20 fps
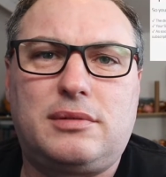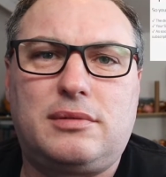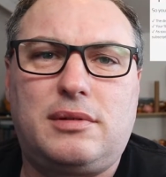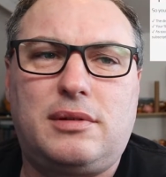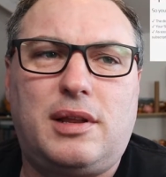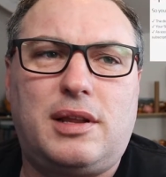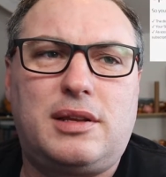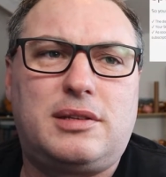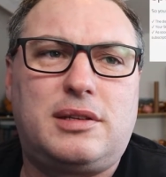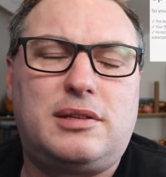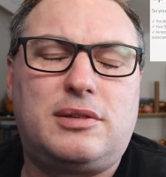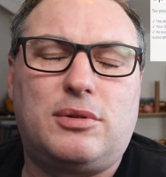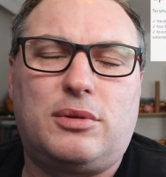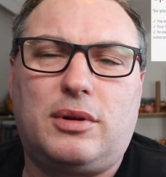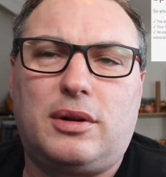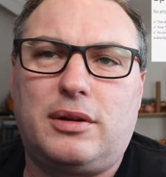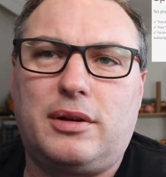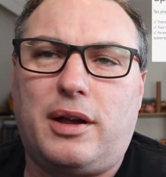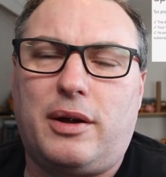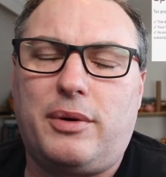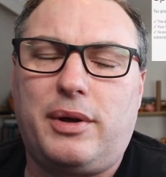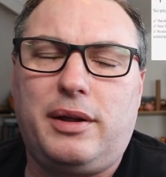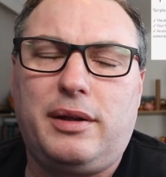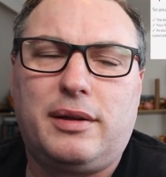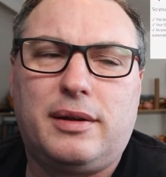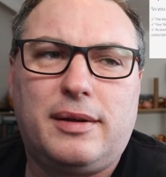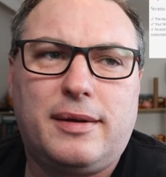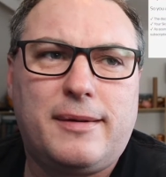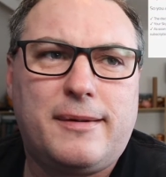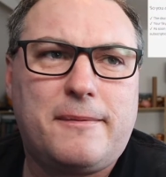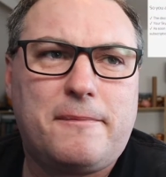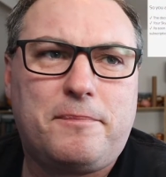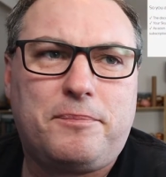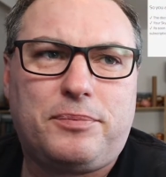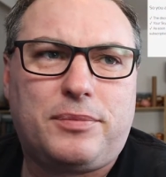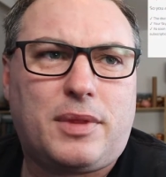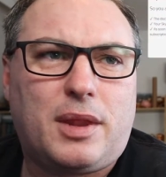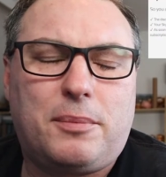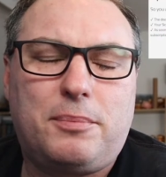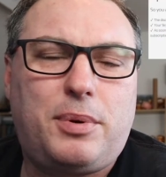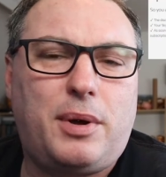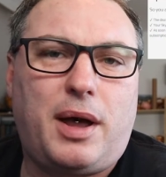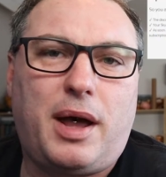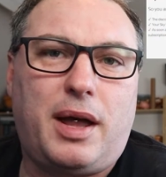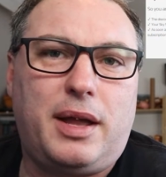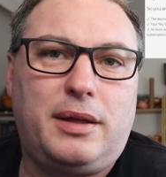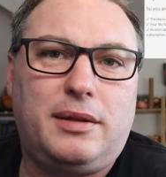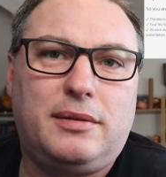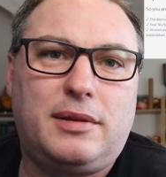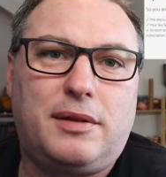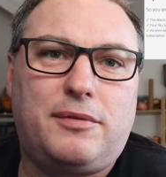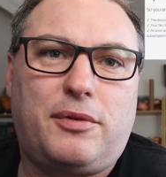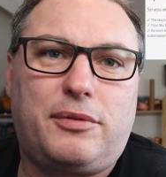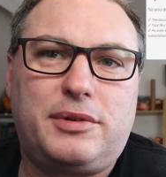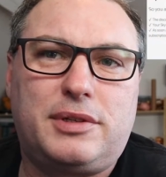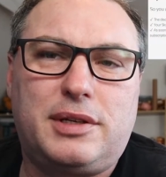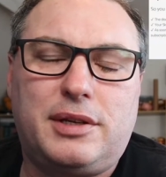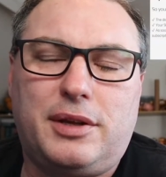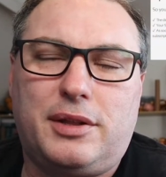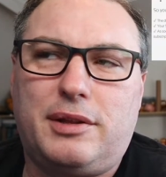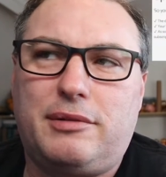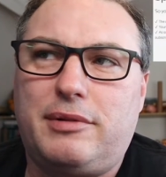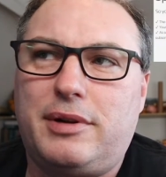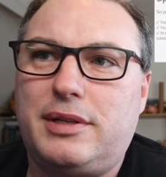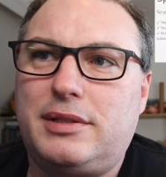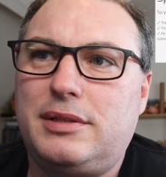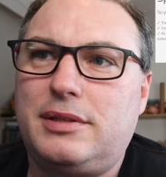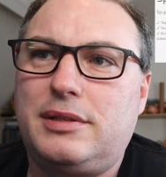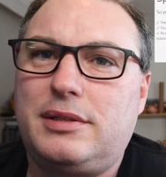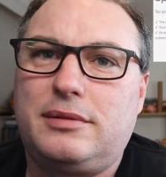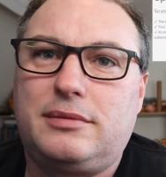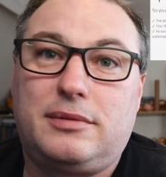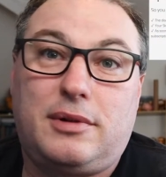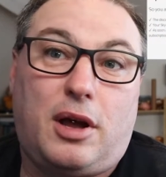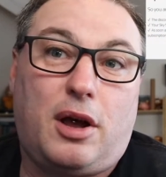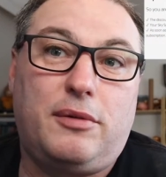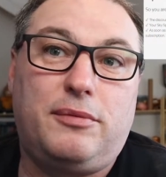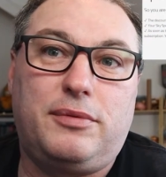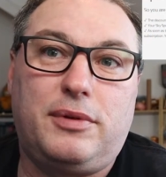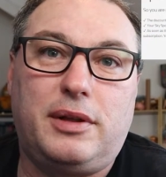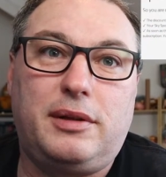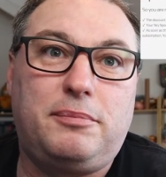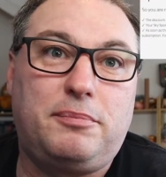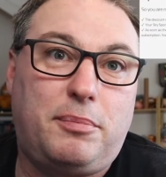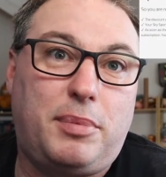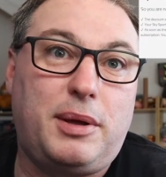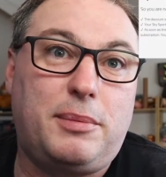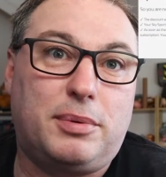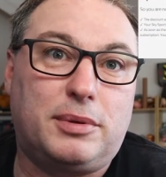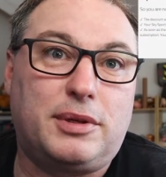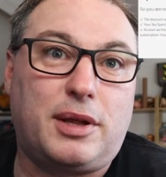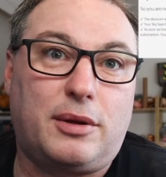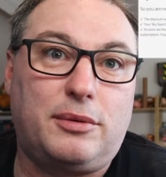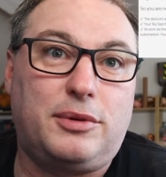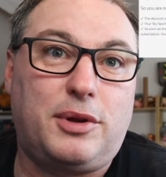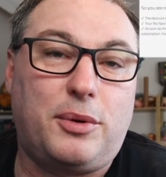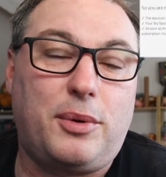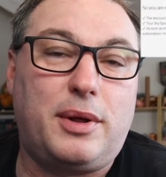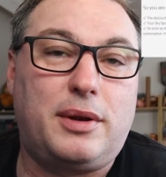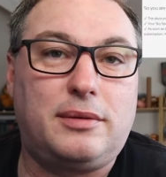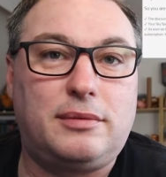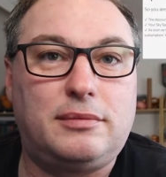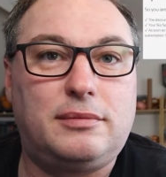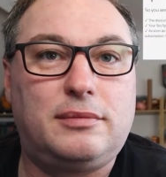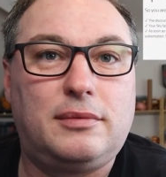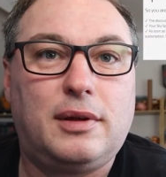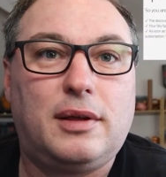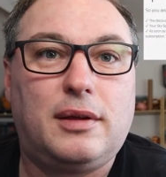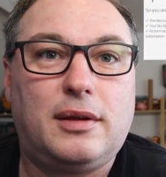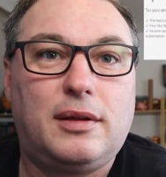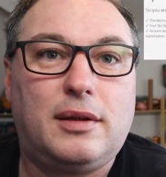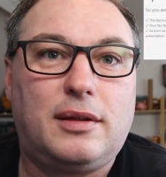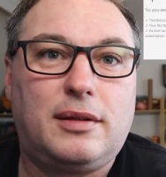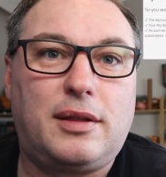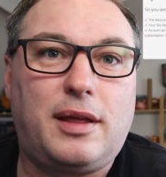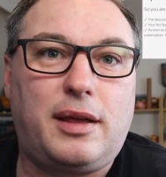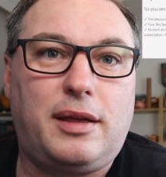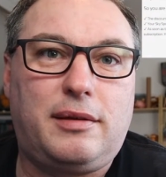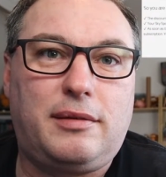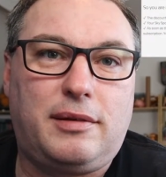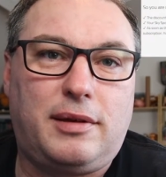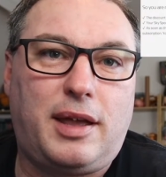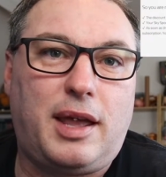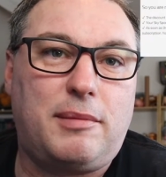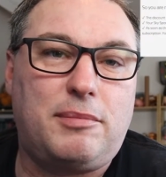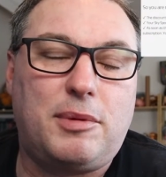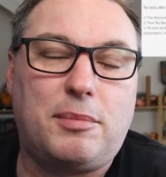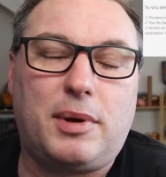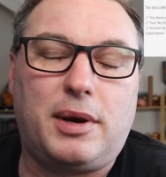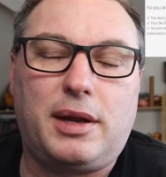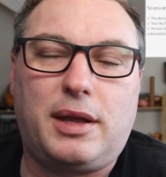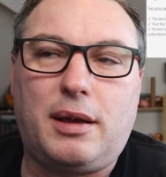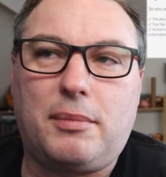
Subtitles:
this is all ongoing. But hey, they've obviously got their reasons. Hopefully people don't do it and they keep the money